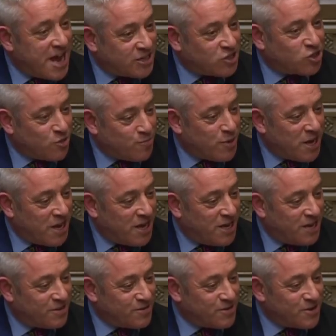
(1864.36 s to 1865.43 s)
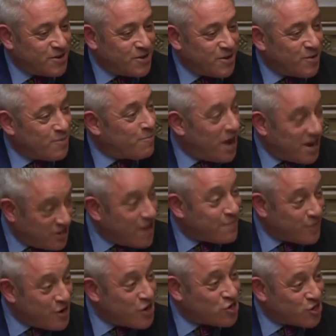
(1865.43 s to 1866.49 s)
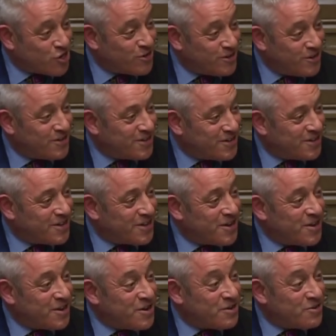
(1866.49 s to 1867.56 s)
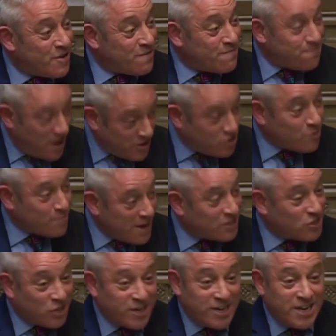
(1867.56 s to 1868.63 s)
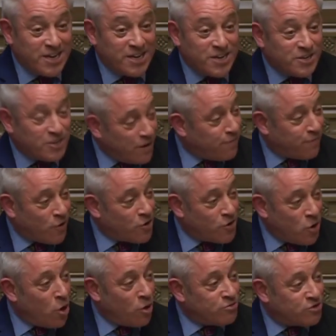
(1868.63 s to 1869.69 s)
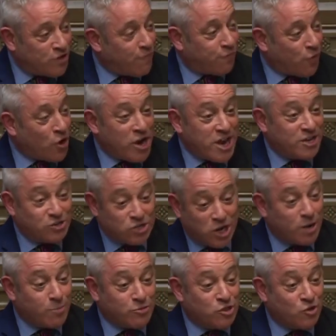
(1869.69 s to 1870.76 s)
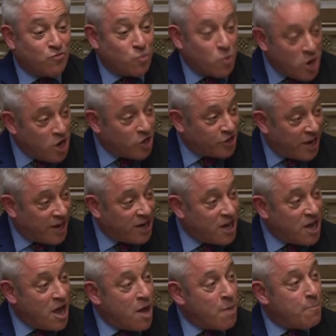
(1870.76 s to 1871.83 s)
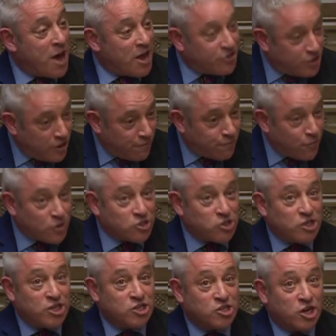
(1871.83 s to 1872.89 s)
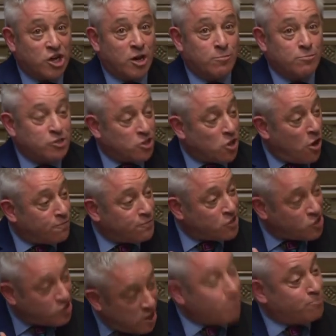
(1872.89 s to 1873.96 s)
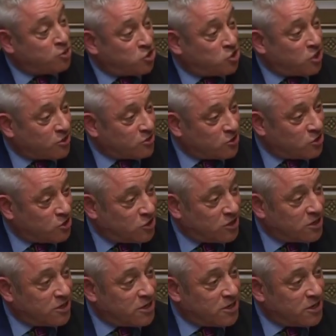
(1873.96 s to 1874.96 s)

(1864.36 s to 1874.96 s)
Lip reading: has to be, by definition, fundamentally different. Not different in terms of wording, but difference in terms of substance.